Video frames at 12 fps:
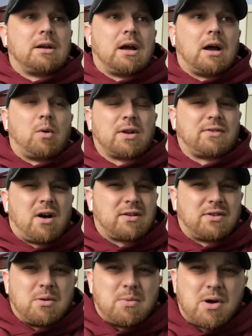I want to talk
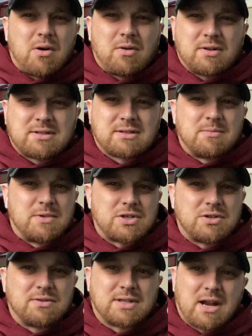to you about some
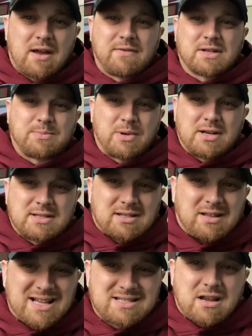issues that I've experienced the
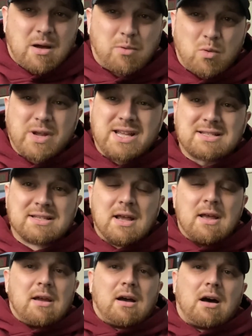last couple weeks.
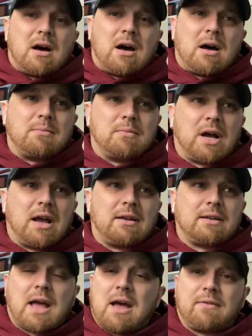
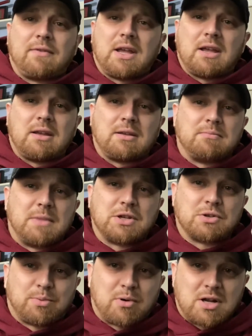I have a
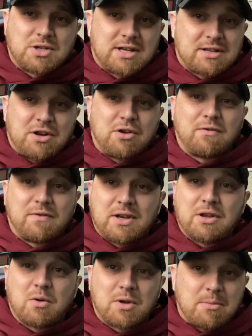major project, a new
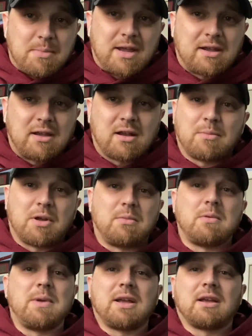video in the making. I'm going to
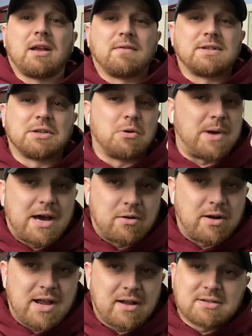be making every single
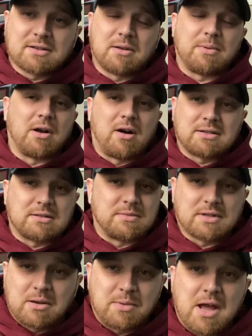batarang. It's going to be awesome.
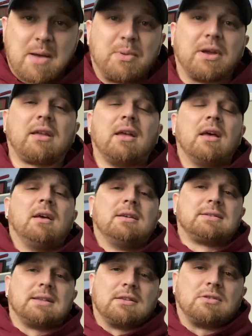It's going to be epic.
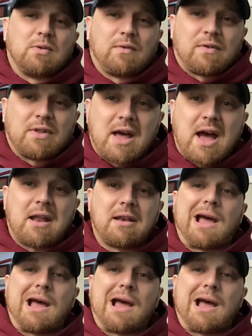Stay tuned for that.